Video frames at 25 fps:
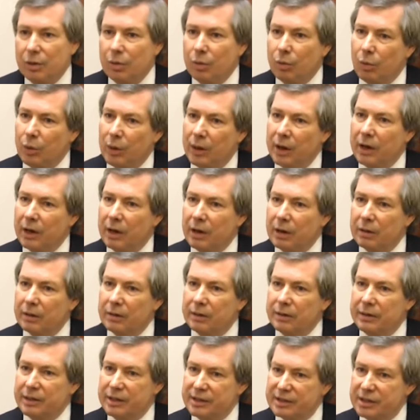where
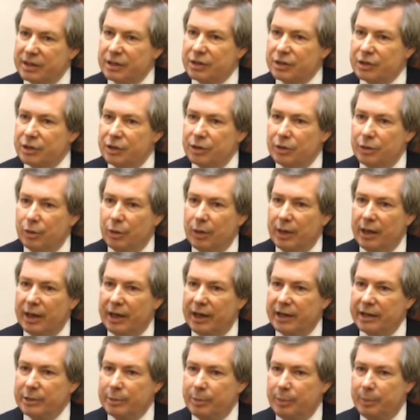this issue
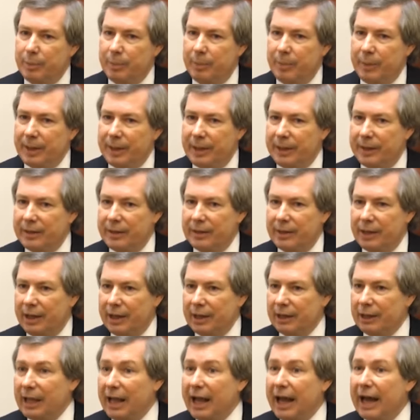has been
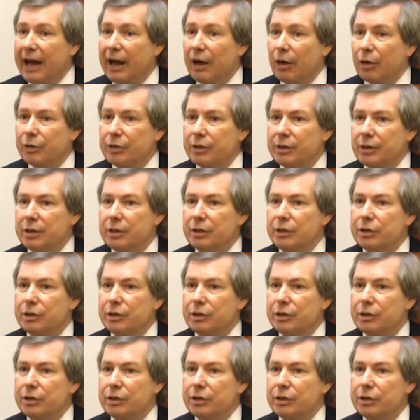allowed